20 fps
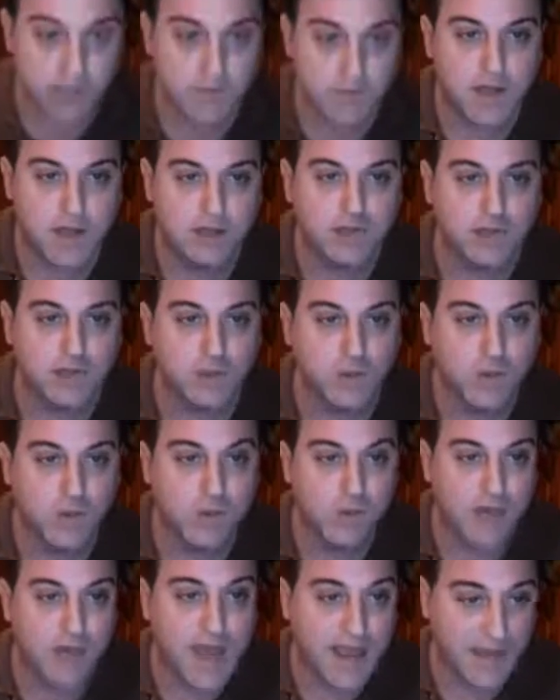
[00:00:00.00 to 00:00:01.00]
measures more
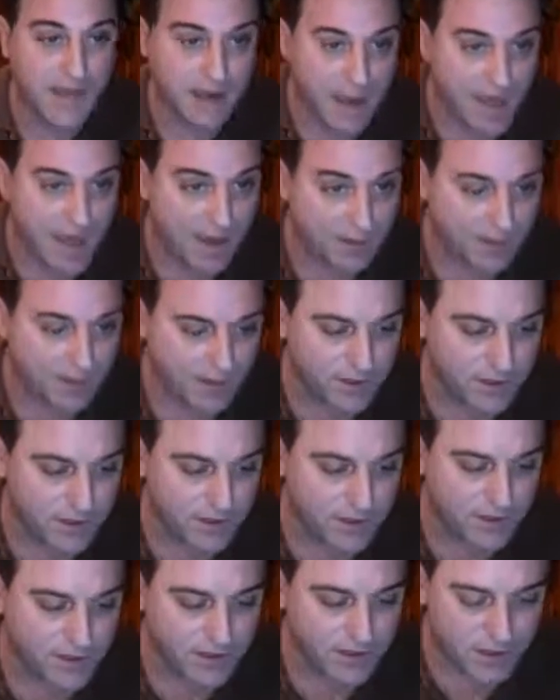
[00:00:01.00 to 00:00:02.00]
than 8.5
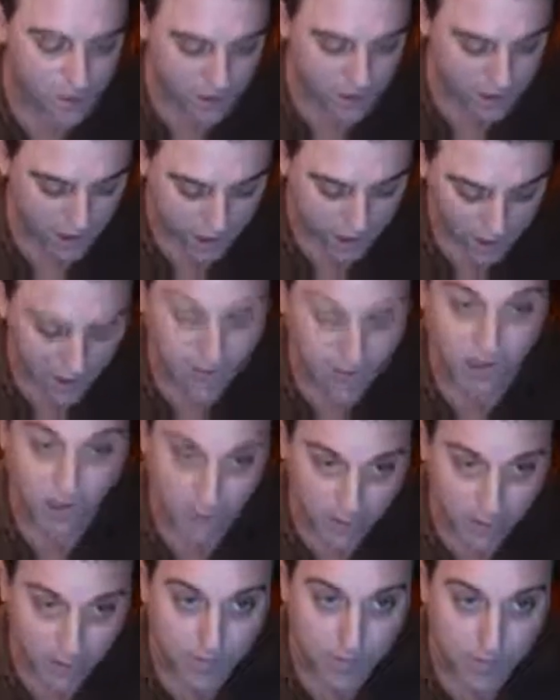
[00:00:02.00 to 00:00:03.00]
inches, you need to go
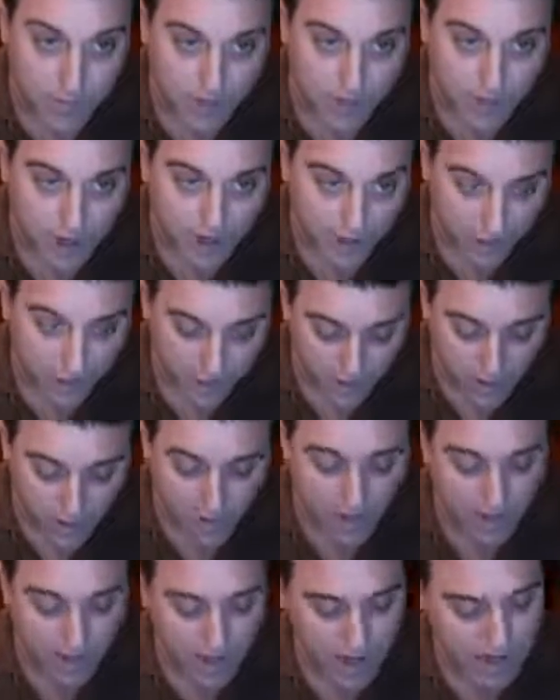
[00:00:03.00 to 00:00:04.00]
with the bigger model.
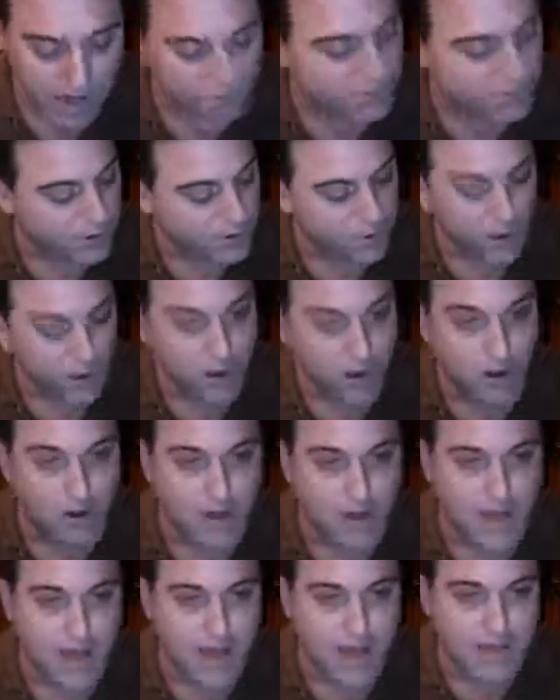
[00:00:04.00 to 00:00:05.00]
If below
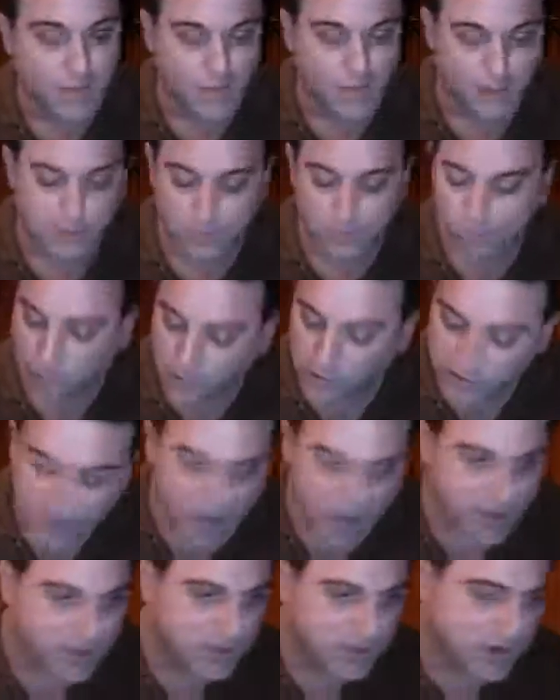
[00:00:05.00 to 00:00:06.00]
that, which most
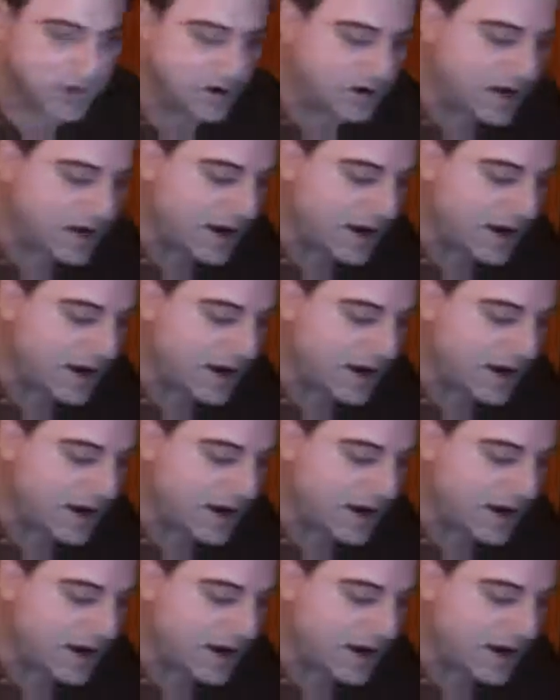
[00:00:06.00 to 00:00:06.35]
guys are, I